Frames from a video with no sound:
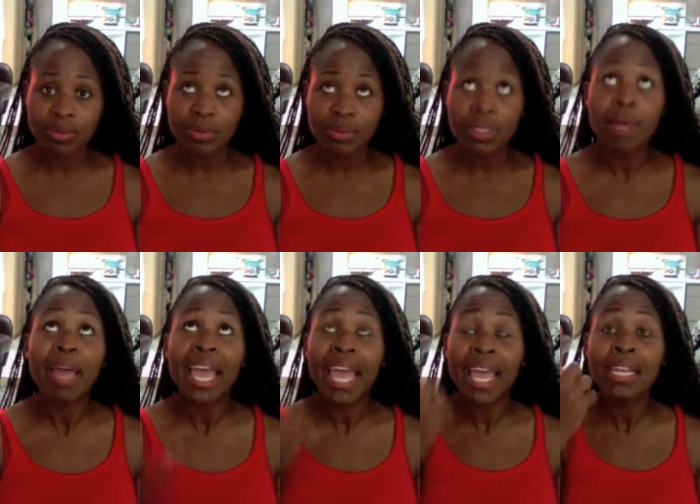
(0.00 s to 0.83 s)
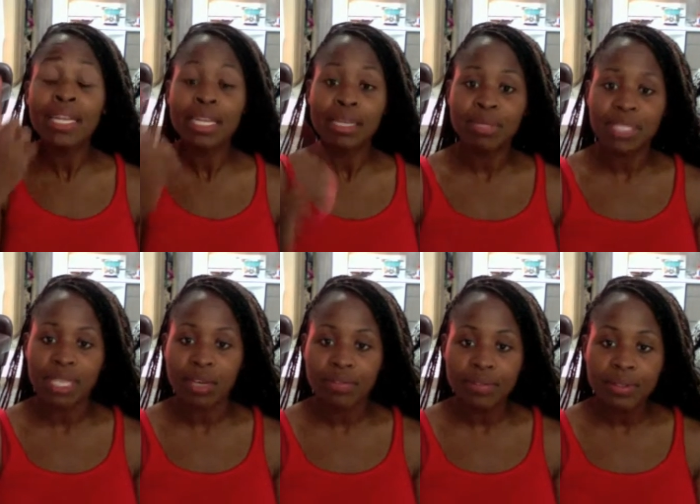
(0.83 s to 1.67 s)
the man himself.
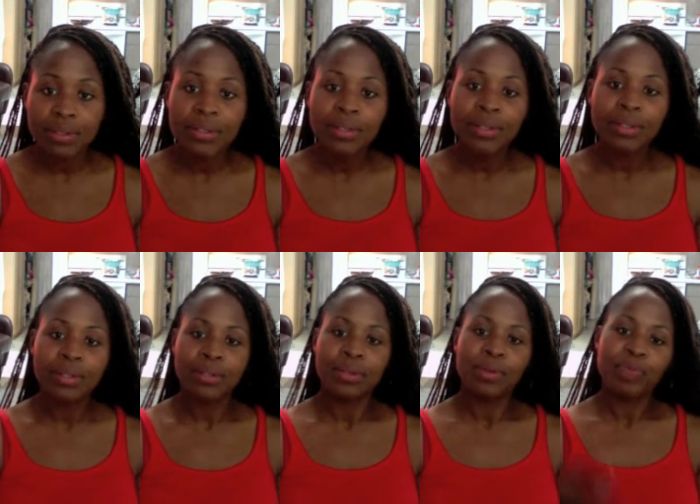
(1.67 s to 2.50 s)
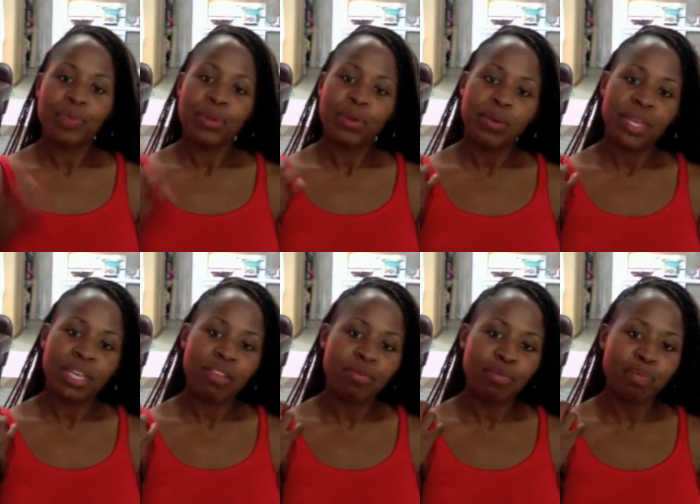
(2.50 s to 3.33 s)
We
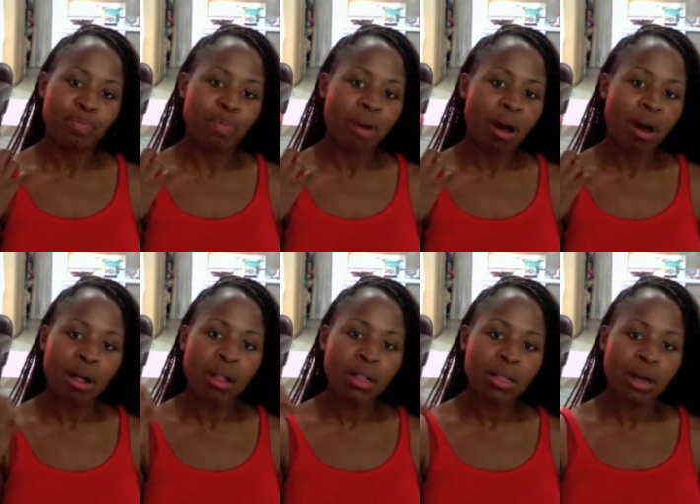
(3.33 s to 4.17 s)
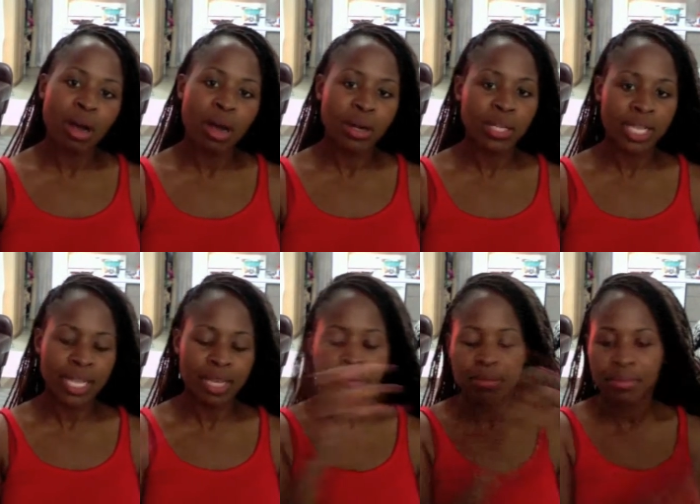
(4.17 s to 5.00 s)
give all honor to
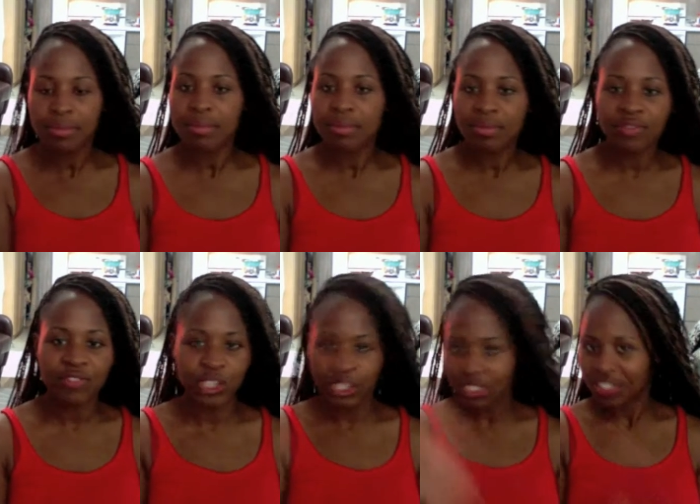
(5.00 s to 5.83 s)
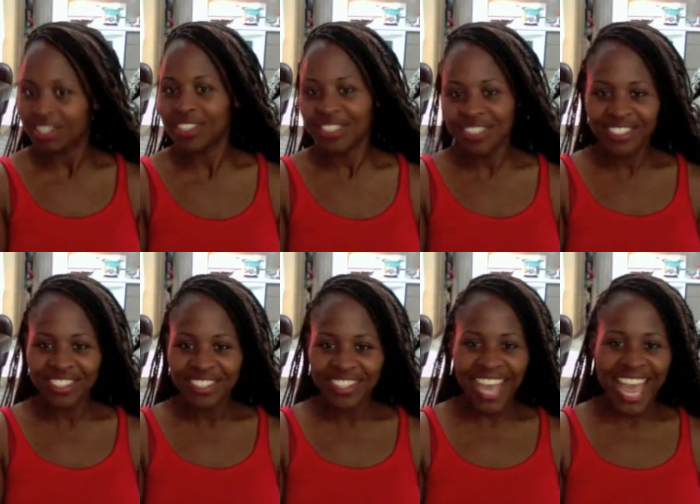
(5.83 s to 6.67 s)
him first.
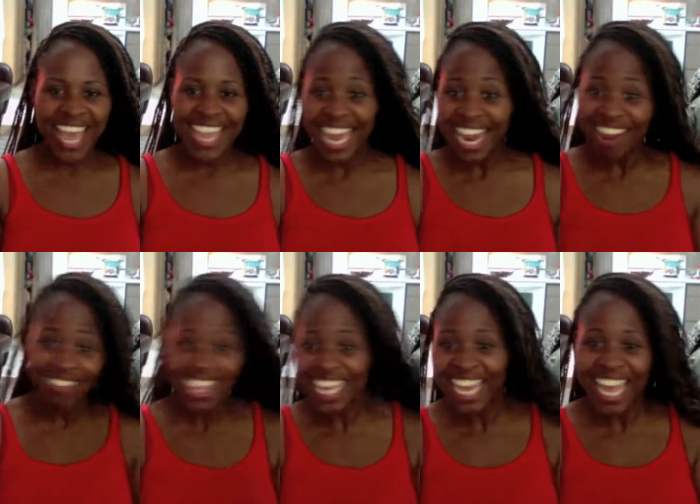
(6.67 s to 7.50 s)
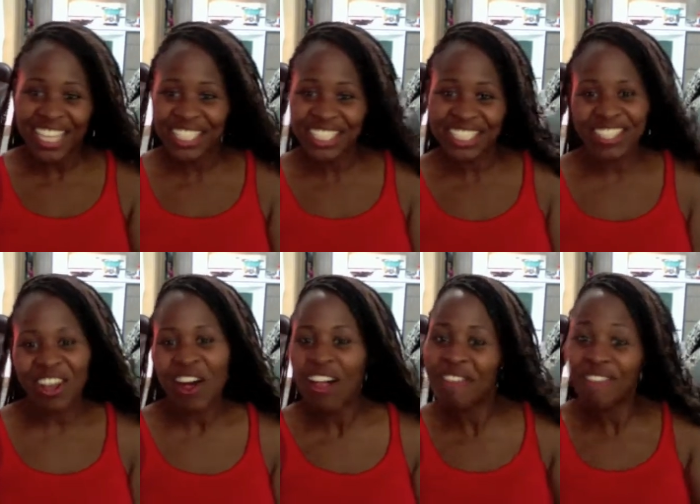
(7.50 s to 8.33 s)
And then everything else,
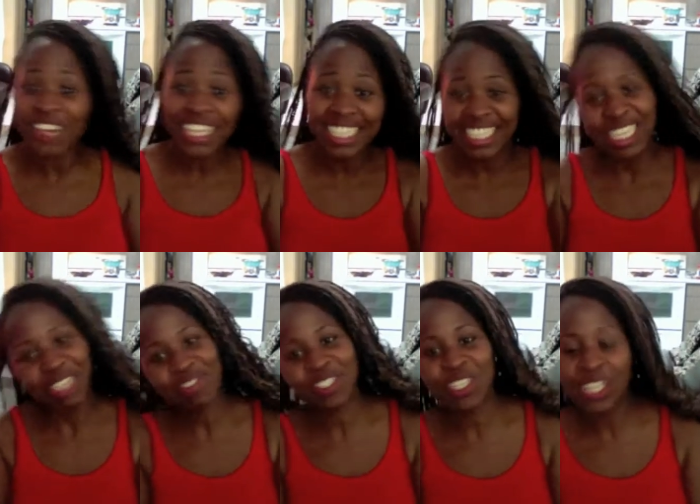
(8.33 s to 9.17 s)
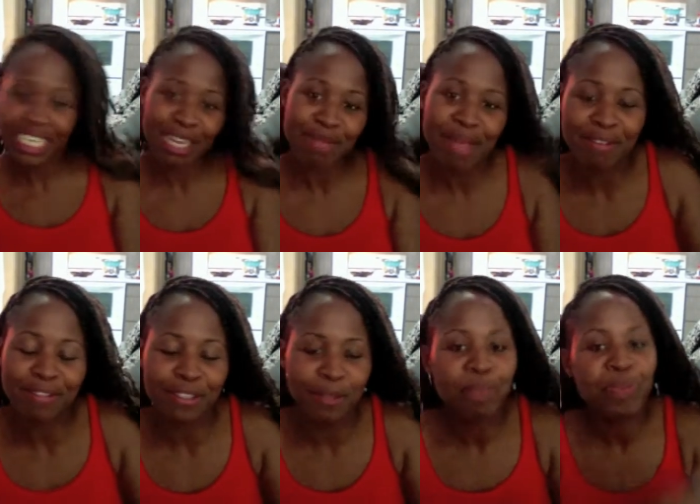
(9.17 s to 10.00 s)
all the fun stuff, is going to come
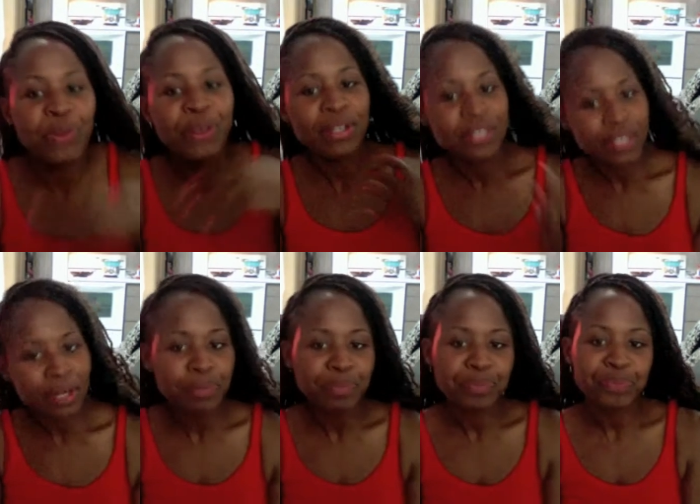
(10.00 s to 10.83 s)
after. So